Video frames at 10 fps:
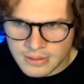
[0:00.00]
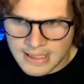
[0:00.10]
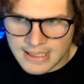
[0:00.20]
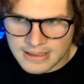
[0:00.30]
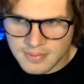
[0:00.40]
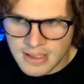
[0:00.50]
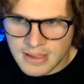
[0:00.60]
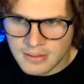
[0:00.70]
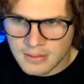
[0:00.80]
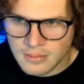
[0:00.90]
Not to
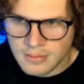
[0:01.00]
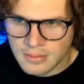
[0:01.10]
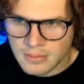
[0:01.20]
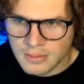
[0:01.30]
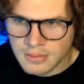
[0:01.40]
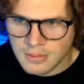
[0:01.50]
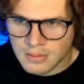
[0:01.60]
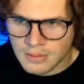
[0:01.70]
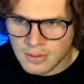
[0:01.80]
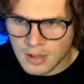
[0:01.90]
be.
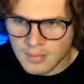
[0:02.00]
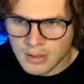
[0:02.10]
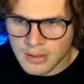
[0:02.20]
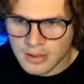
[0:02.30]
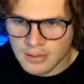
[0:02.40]
Art Monk.